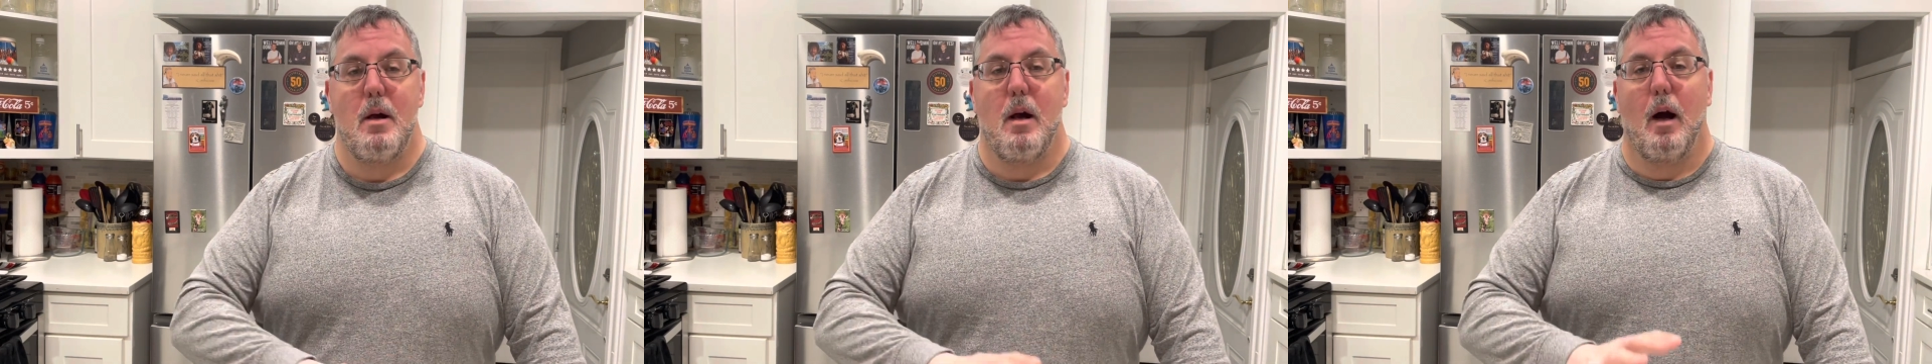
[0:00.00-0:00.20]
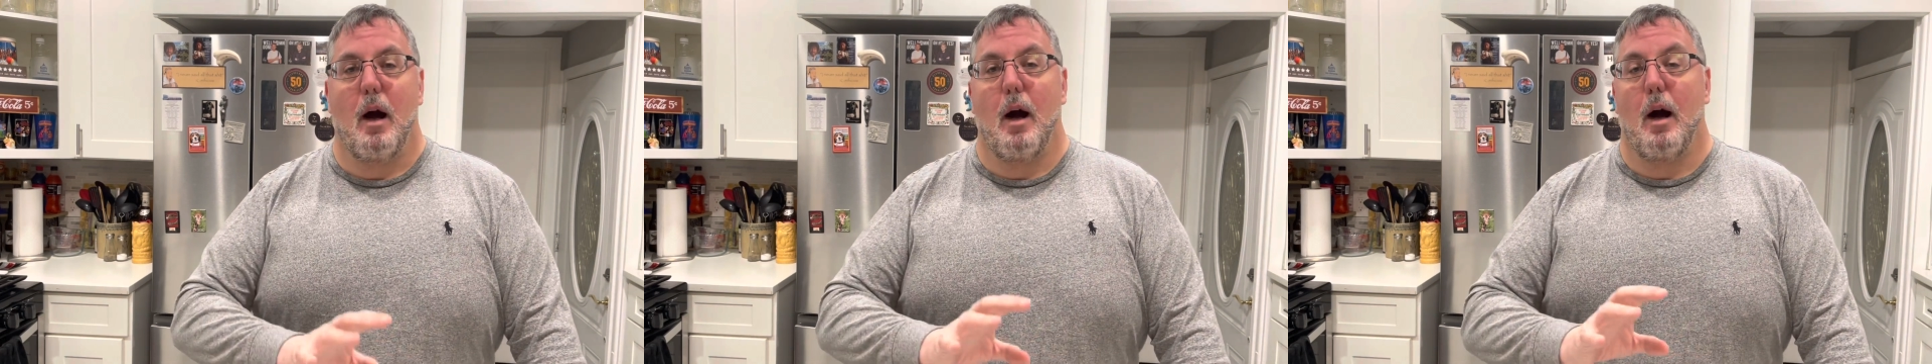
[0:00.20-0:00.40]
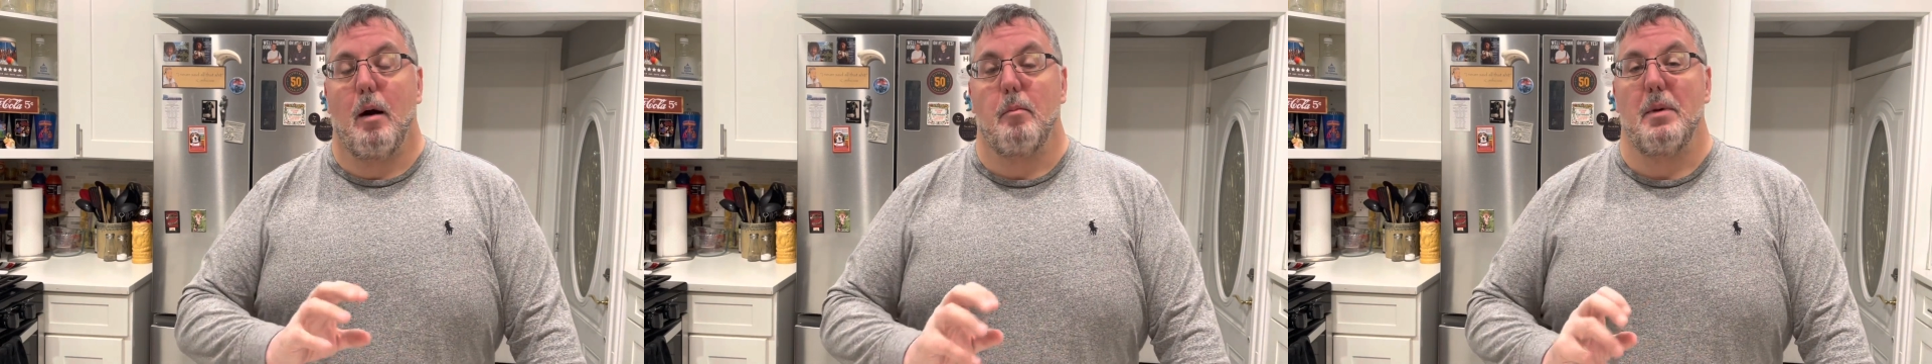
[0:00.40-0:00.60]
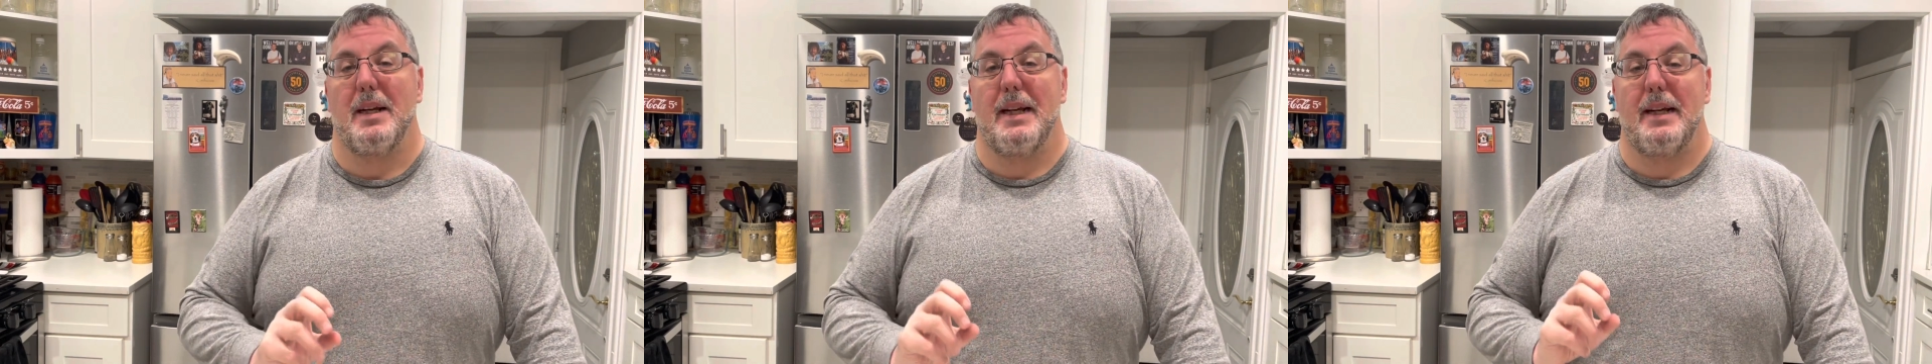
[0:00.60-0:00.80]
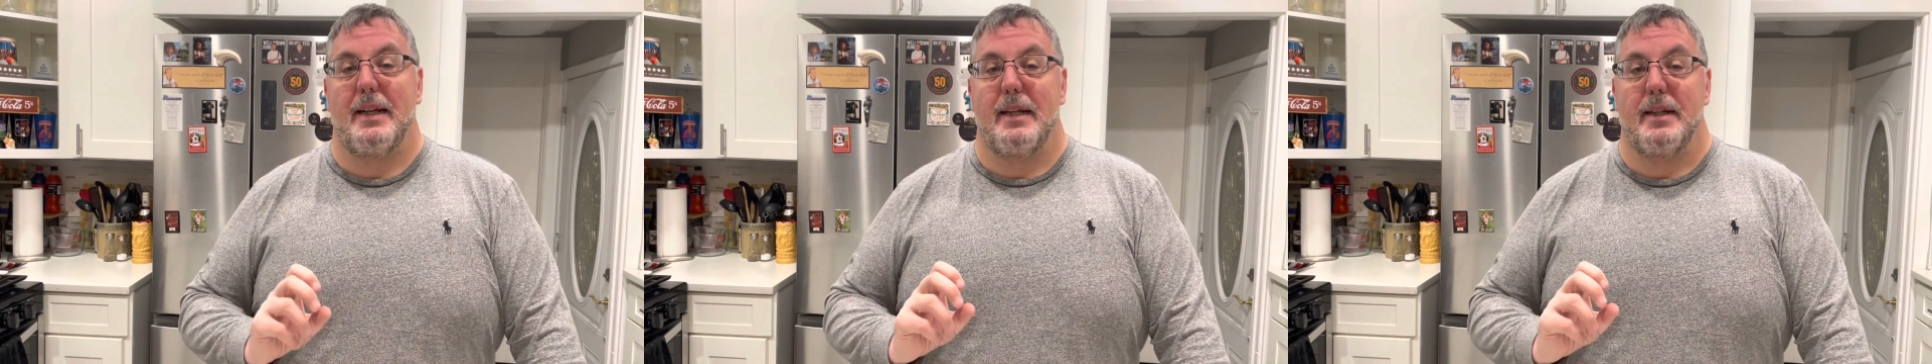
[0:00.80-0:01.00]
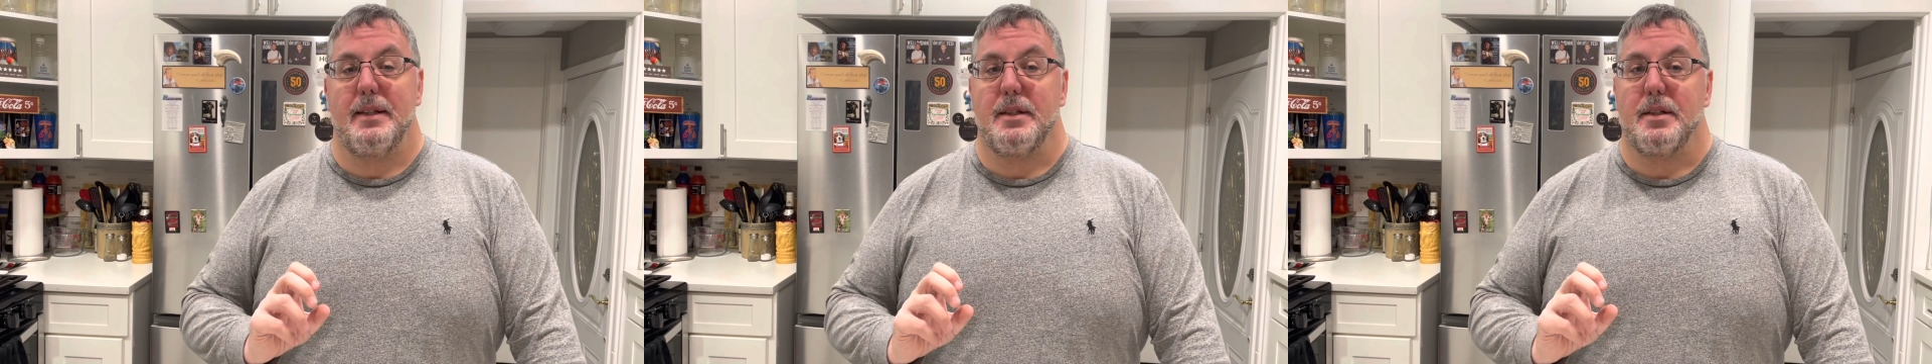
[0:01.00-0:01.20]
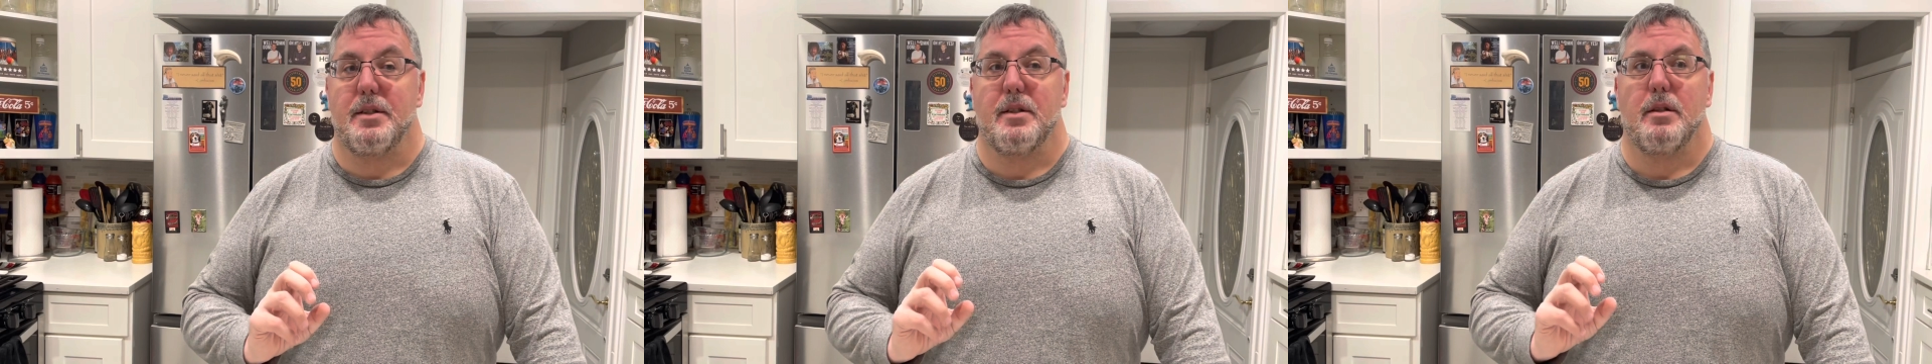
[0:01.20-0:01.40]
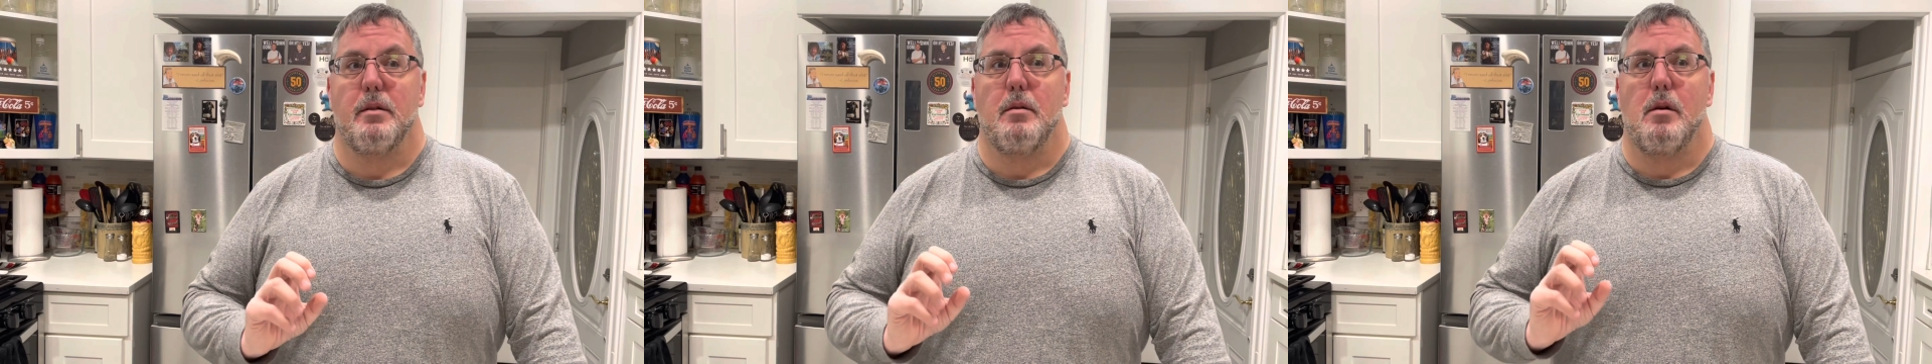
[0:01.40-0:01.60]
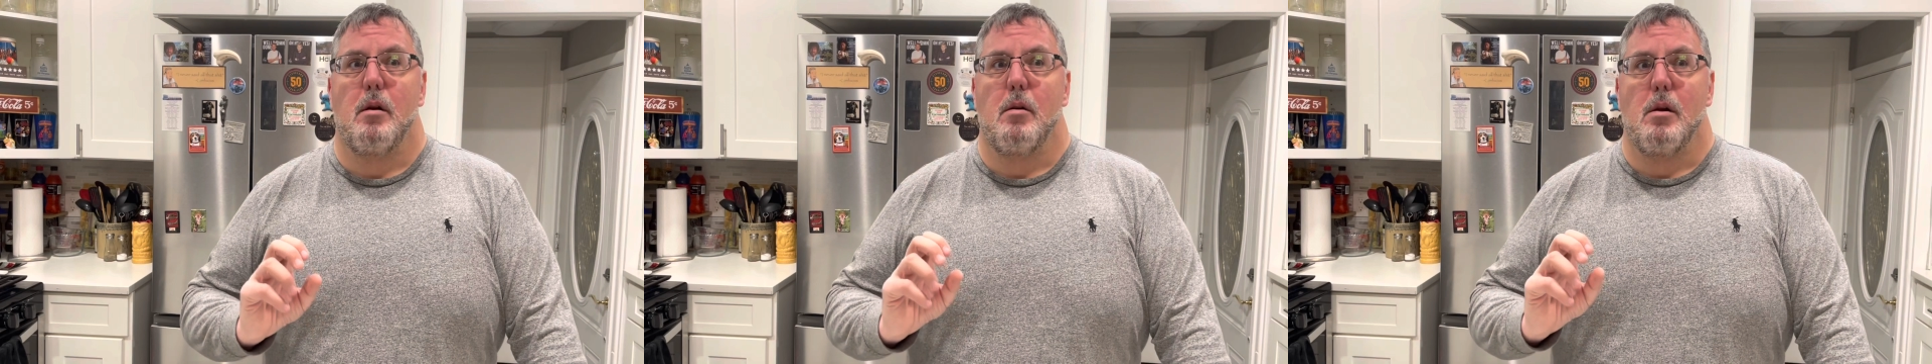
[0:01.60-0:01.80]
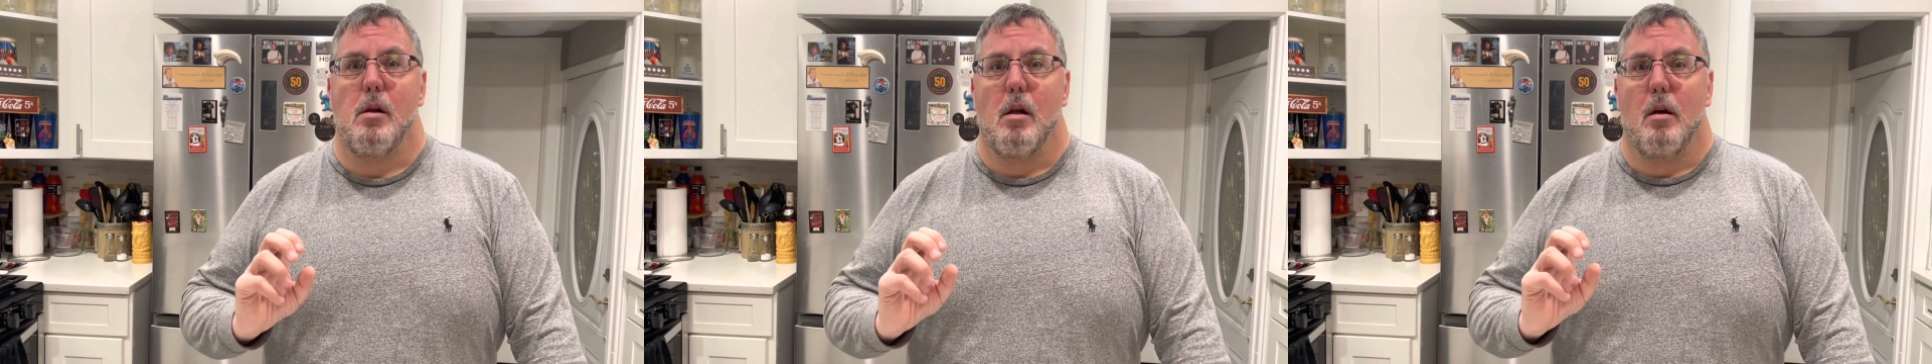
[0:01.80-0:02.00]
Um, it is
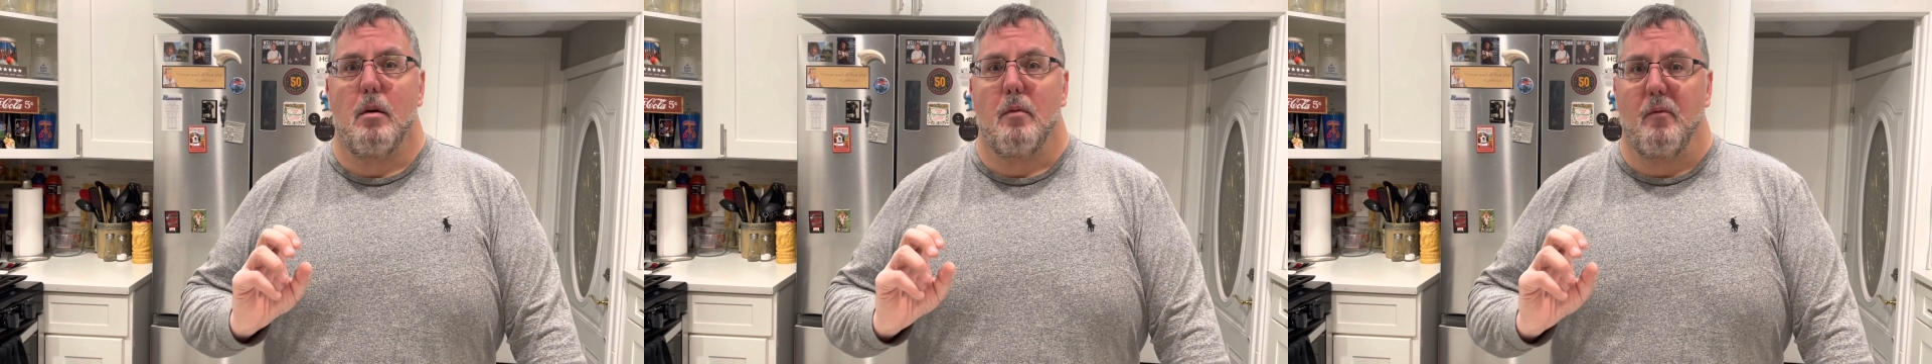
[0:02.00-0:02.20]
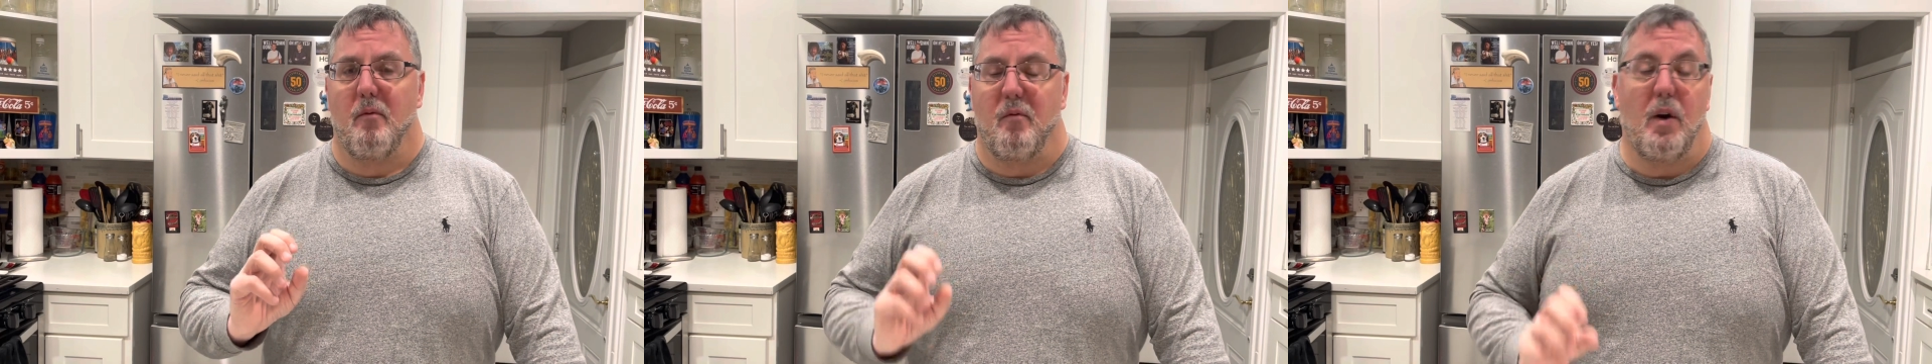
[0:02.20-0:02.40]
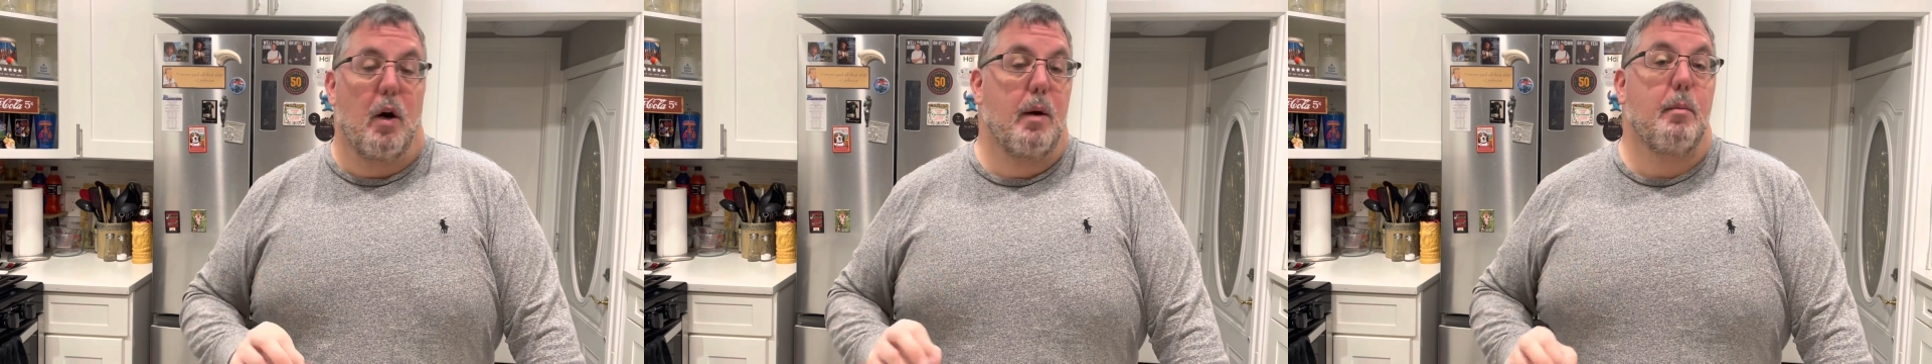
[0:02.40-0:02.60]
very